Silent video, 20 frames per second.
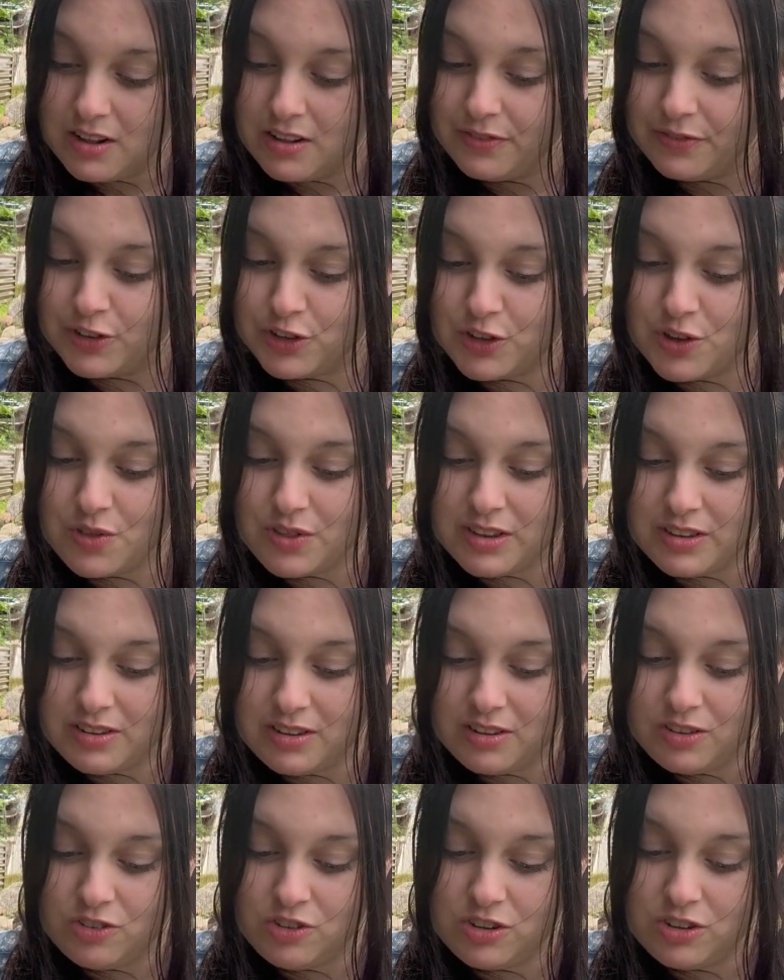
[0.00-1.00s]
So this
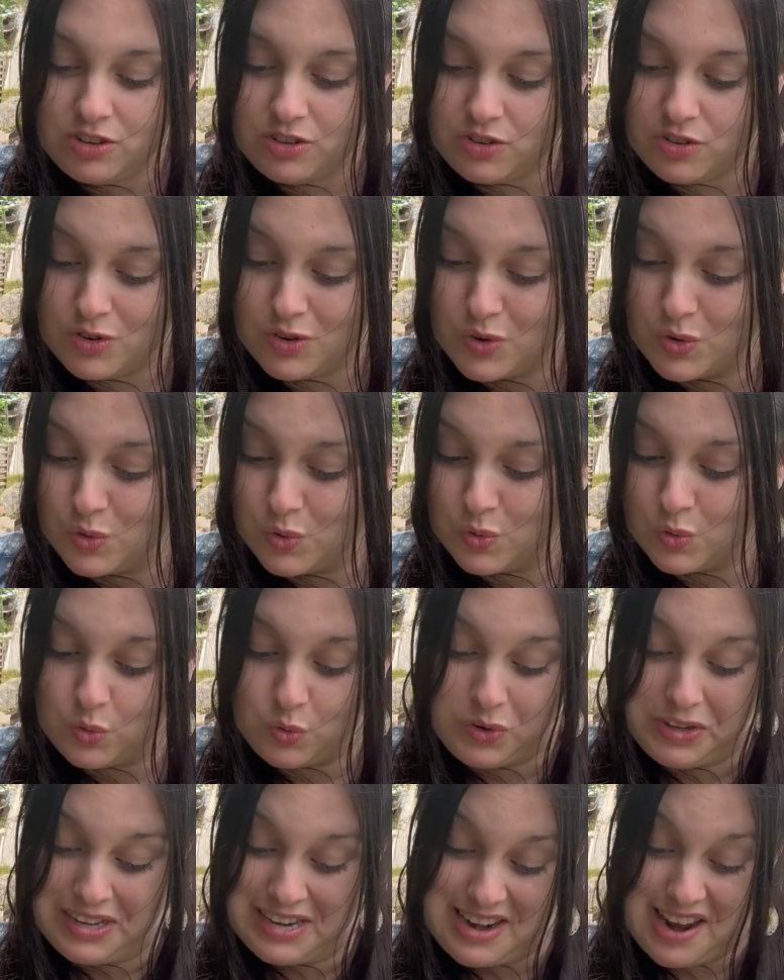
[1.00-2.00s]
is just
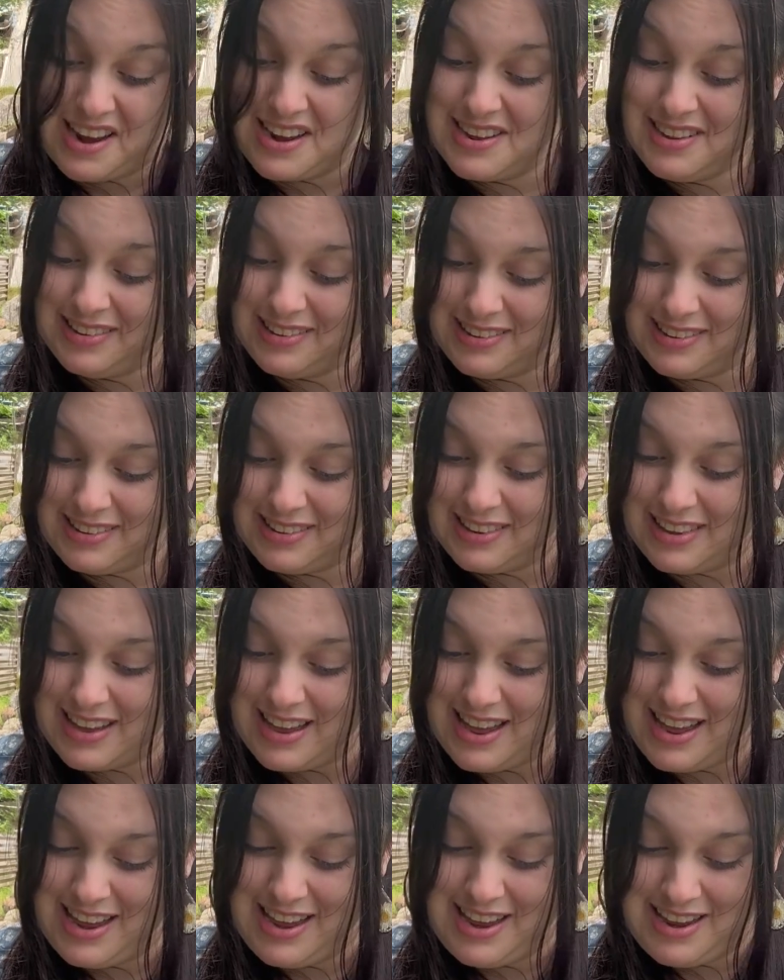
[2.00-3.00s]
really nice
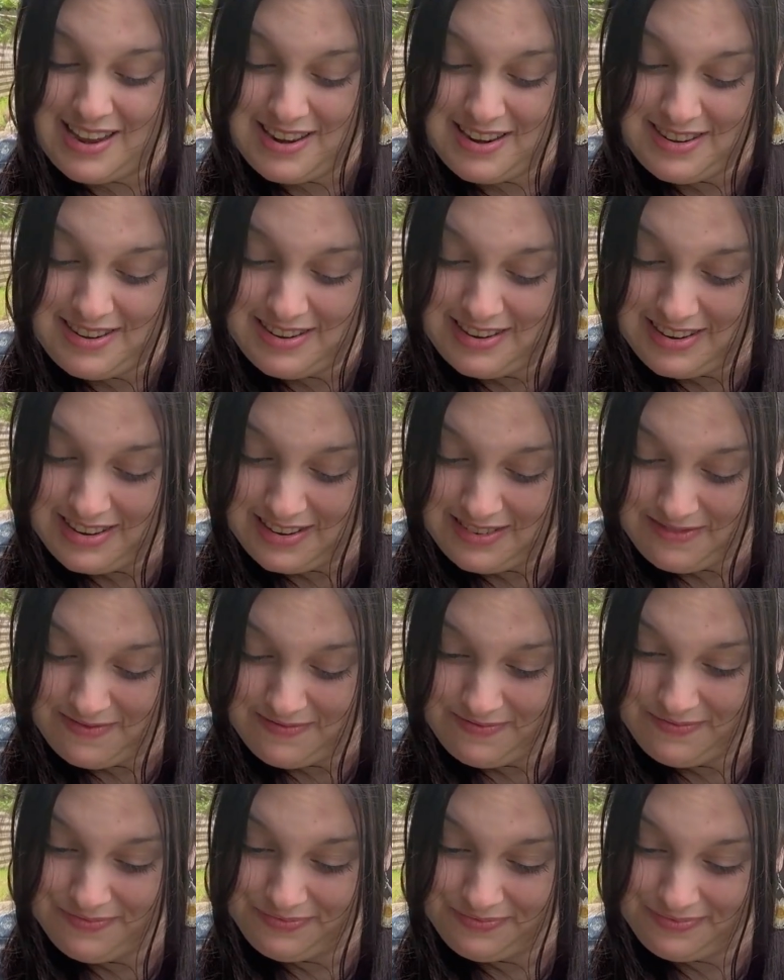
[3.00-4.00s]
and
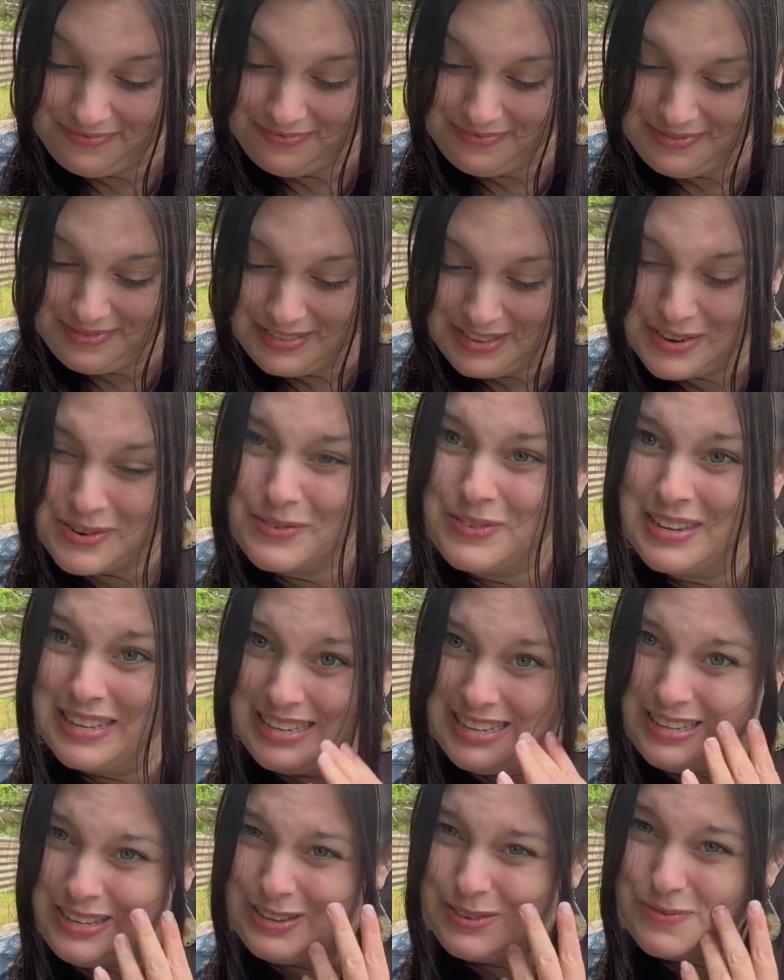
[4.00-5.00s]
really
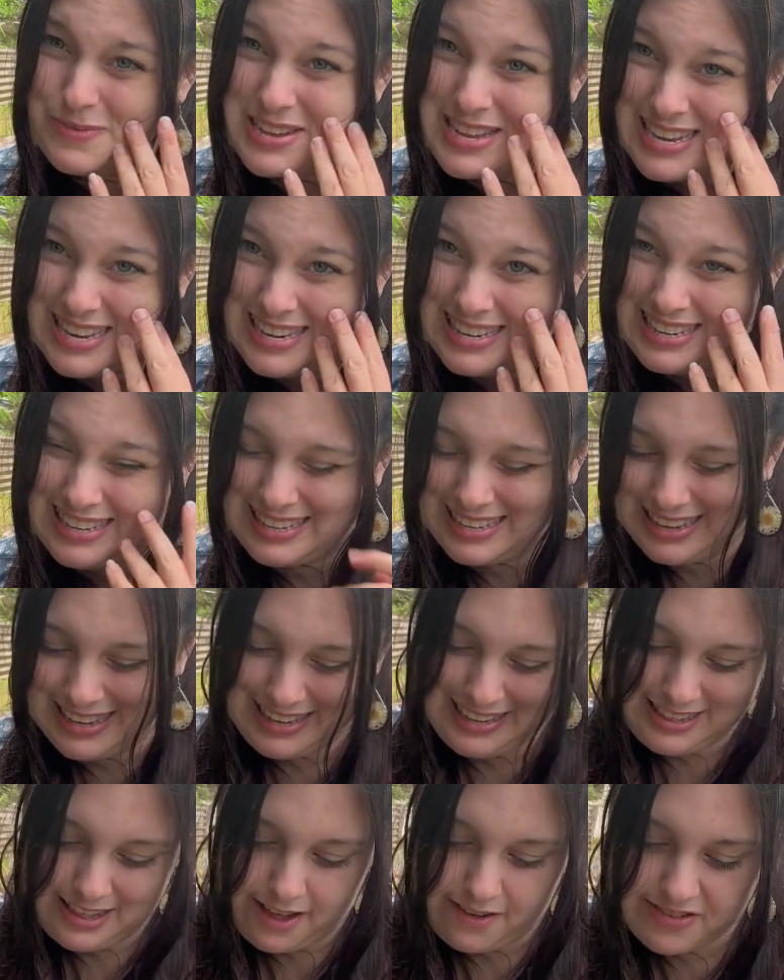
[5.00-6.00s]
sweet. I
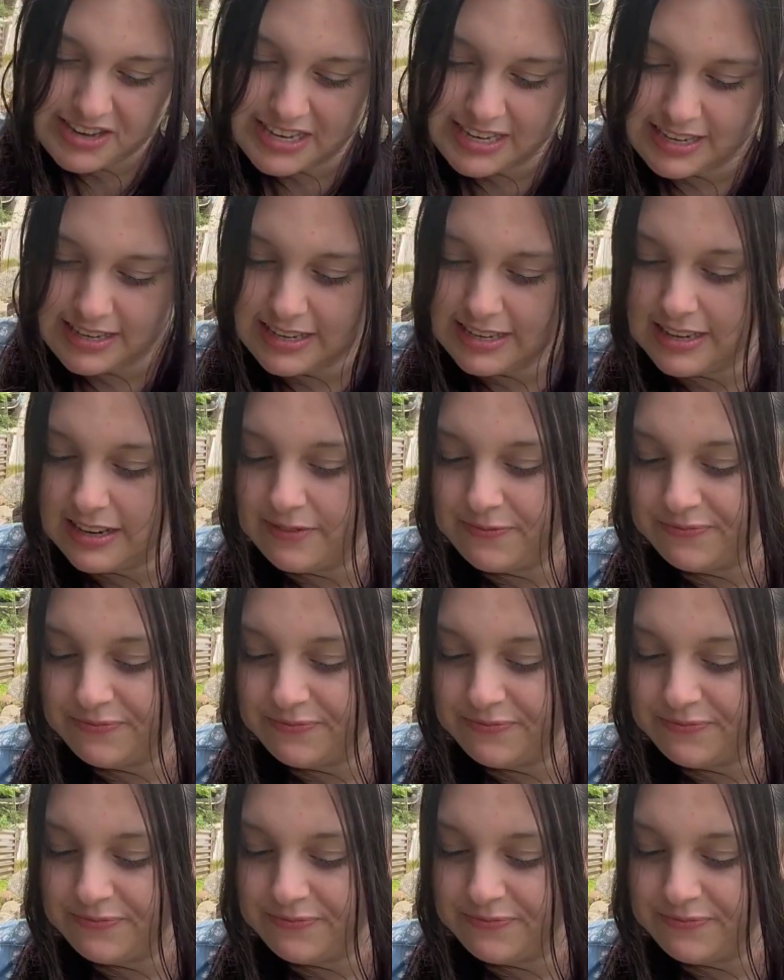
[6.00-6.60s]
love it.